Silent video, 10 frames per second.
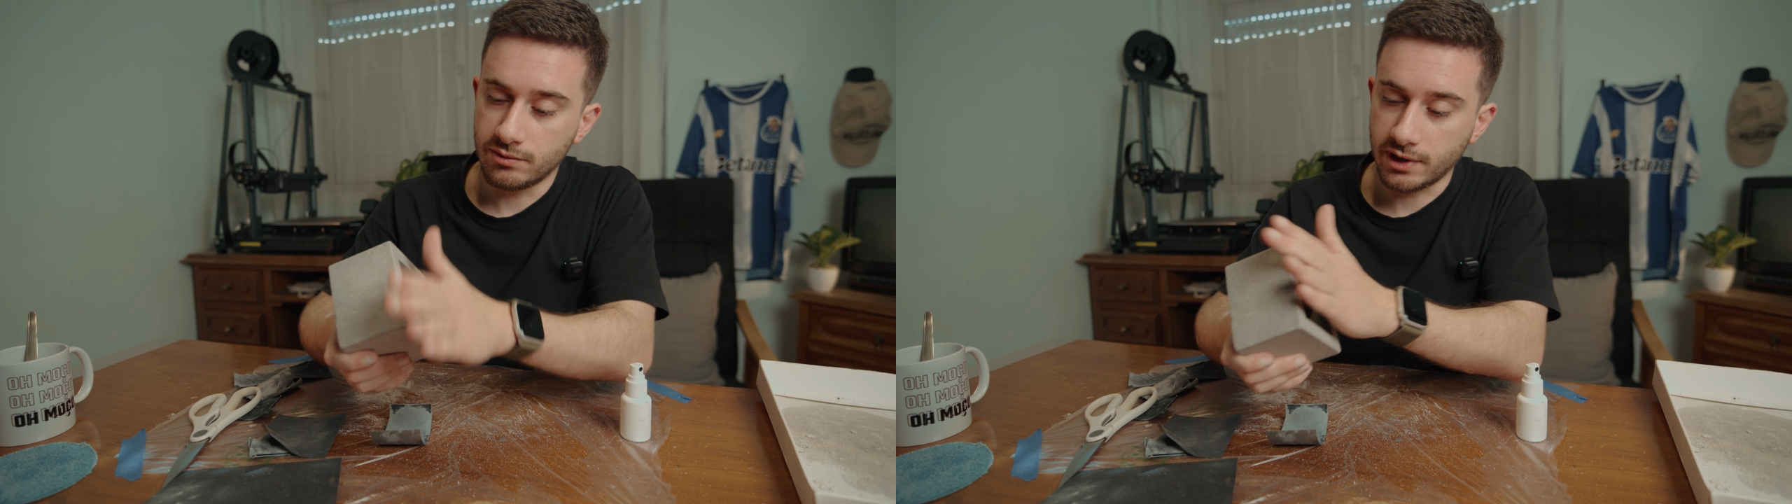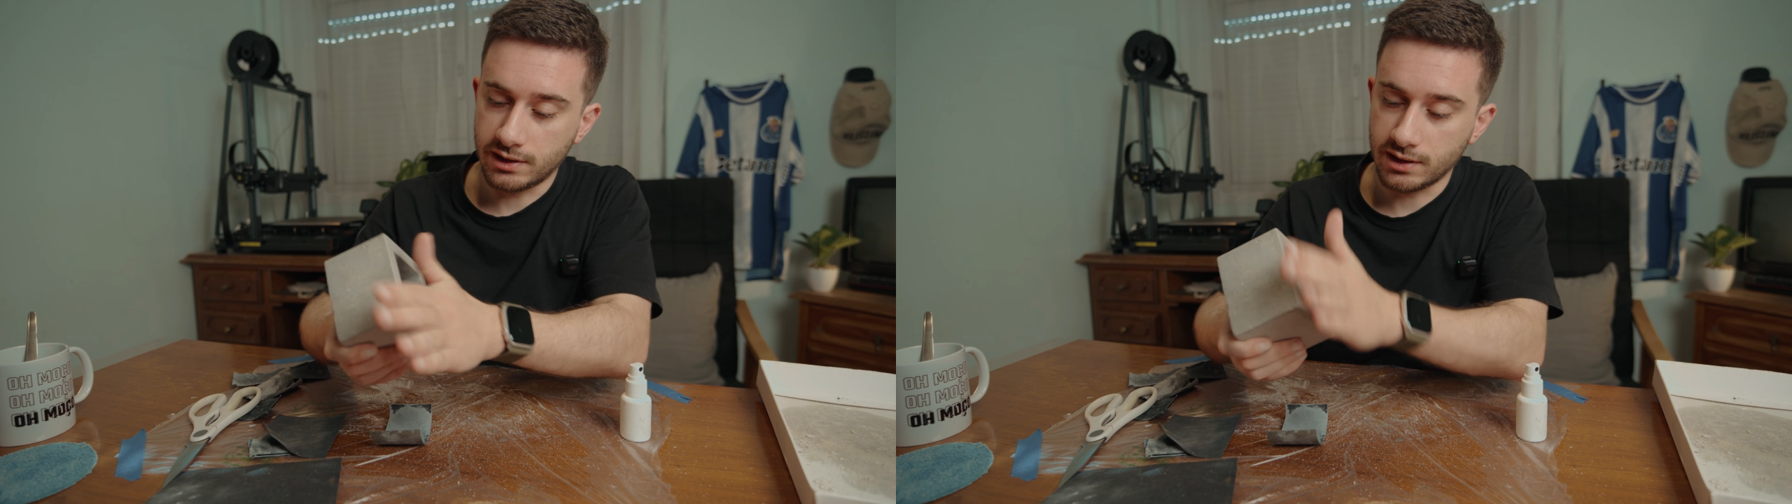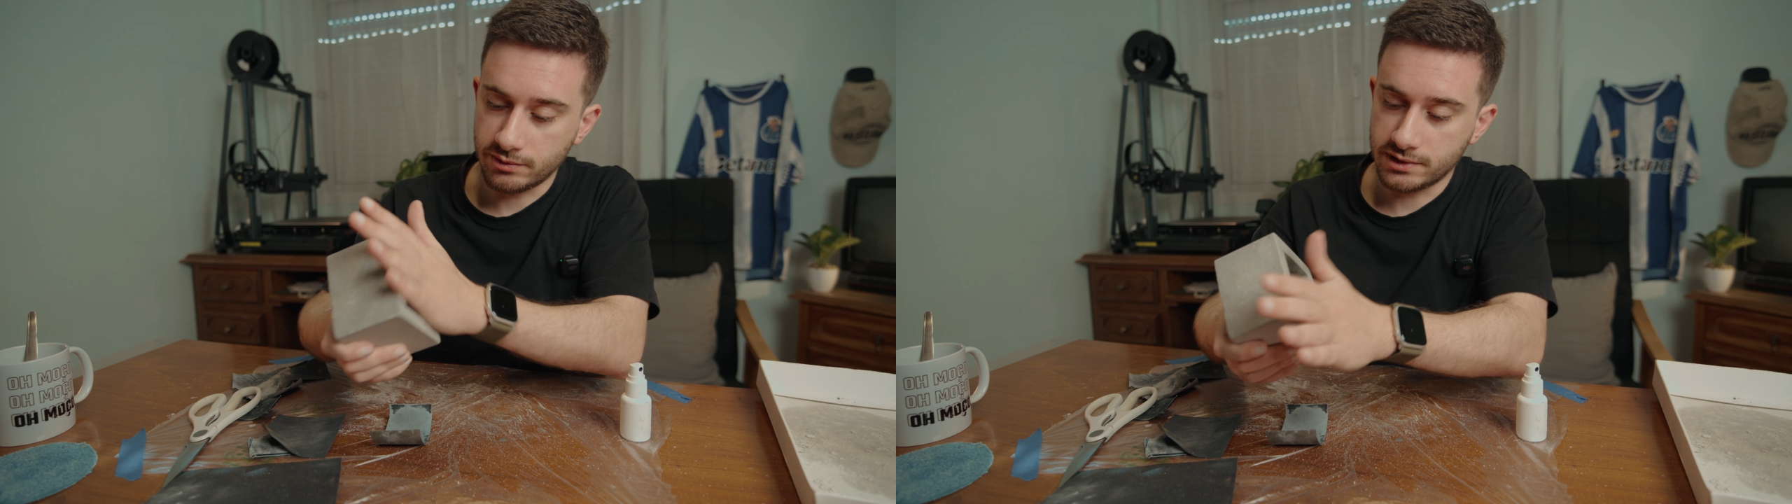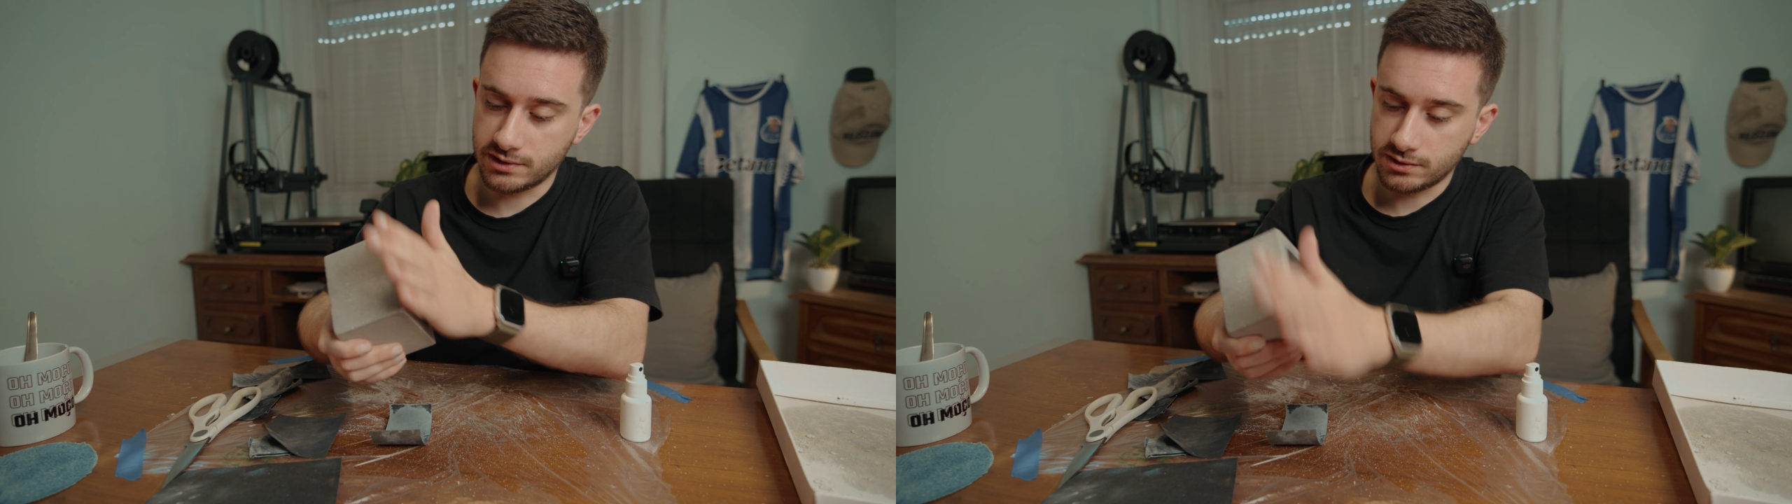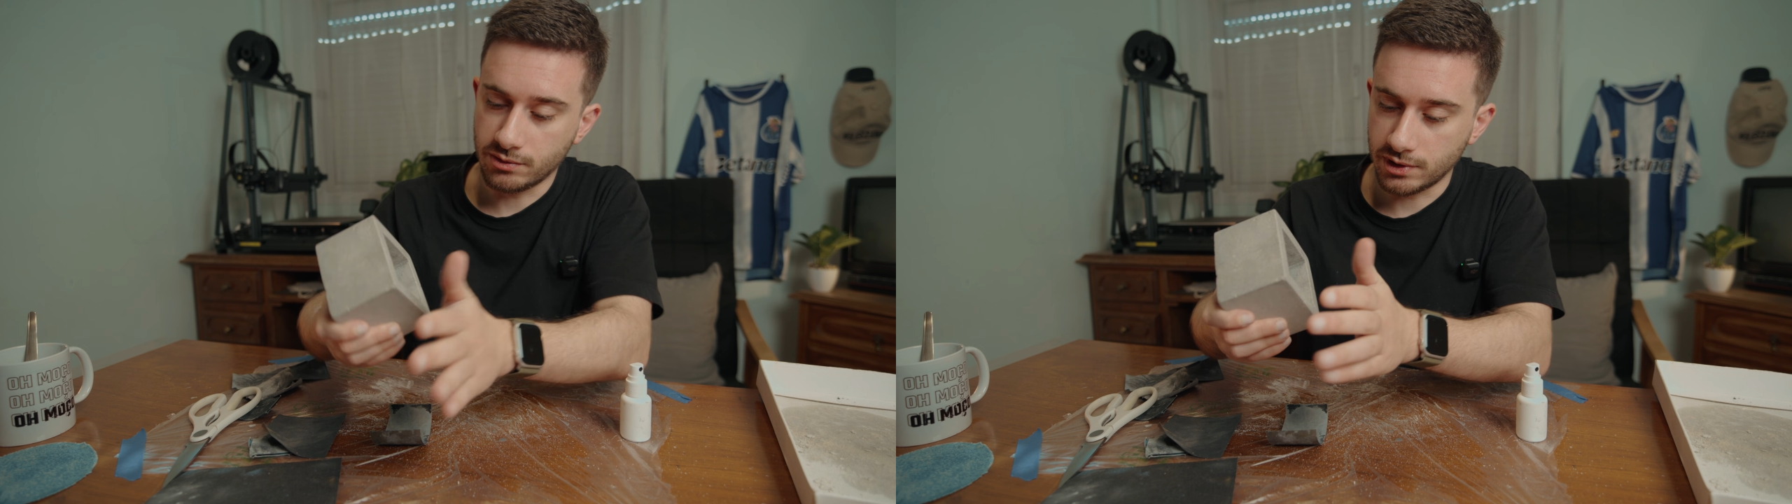Right now it's
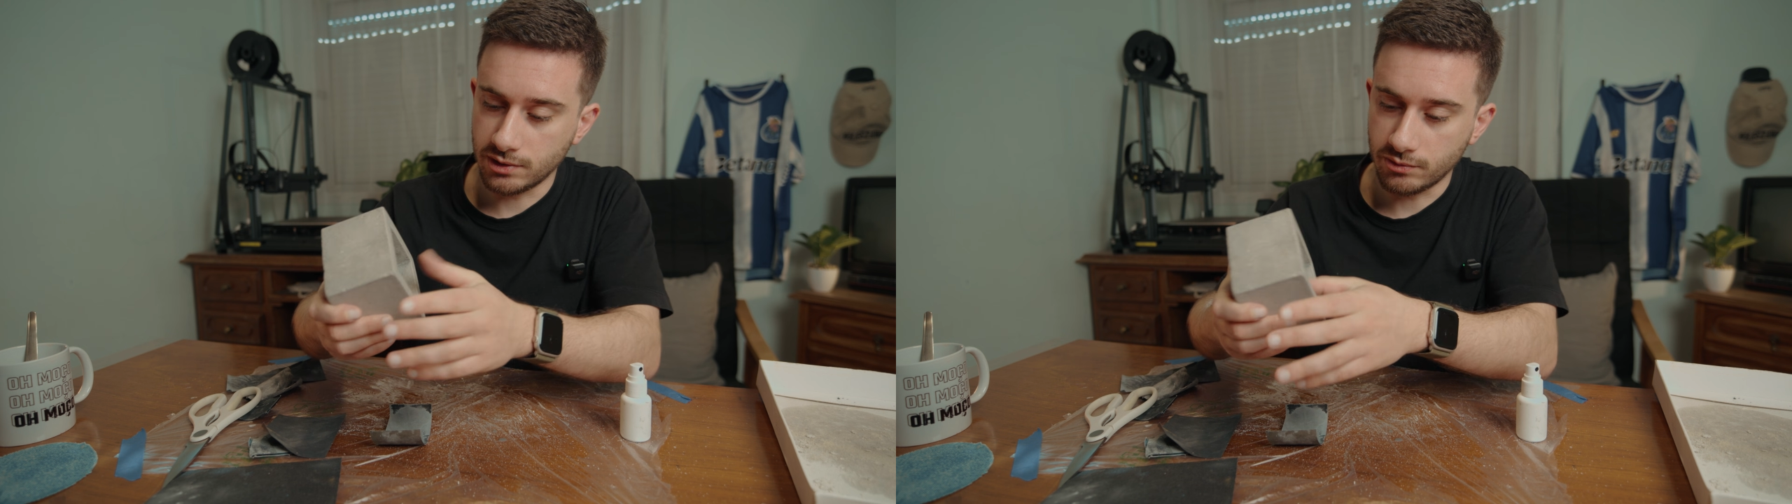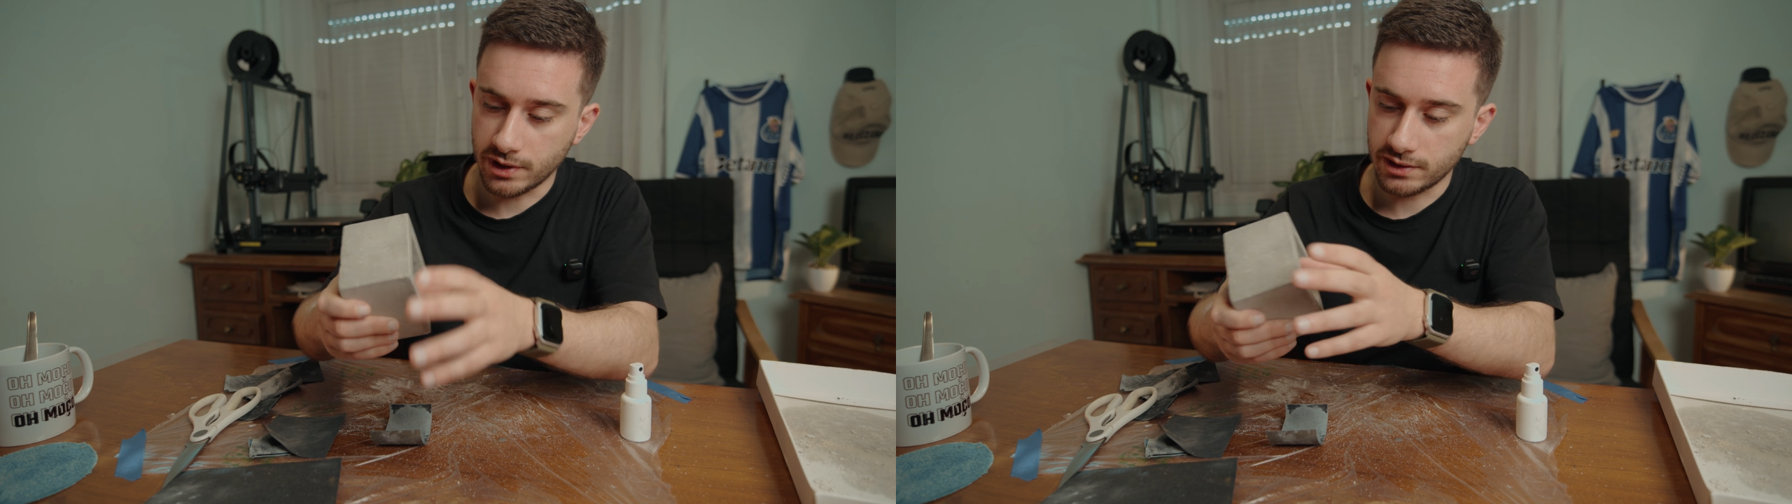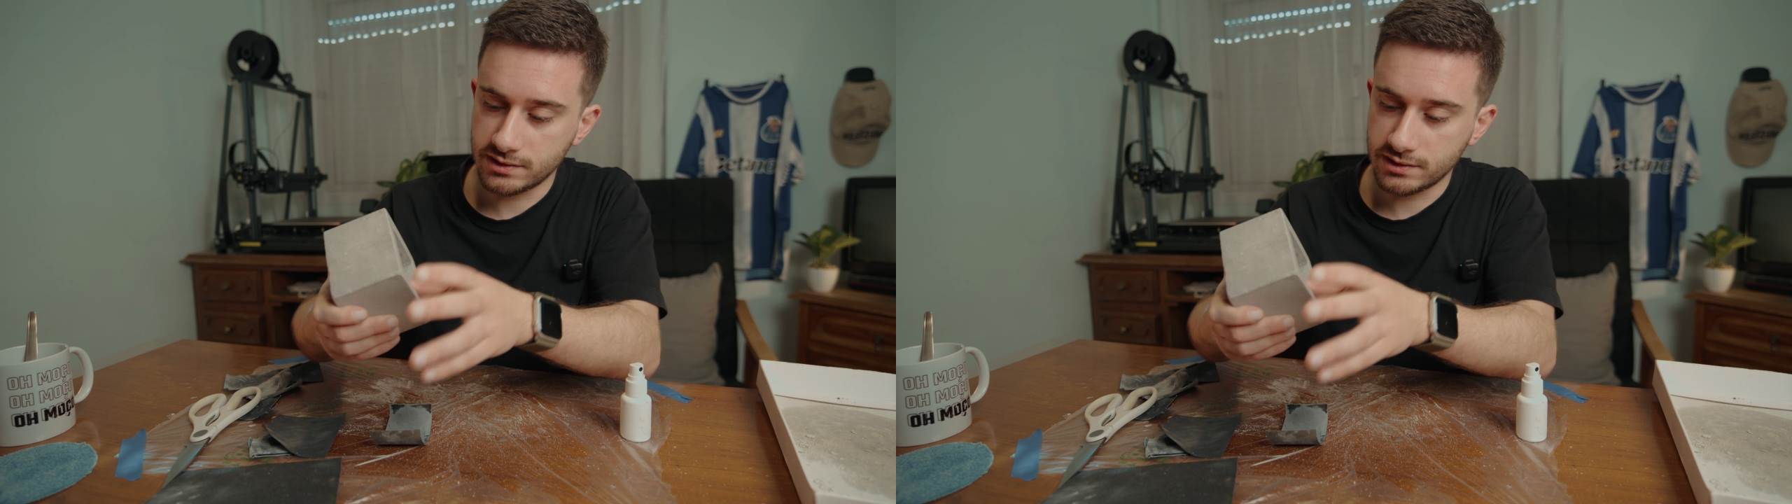soaking wet,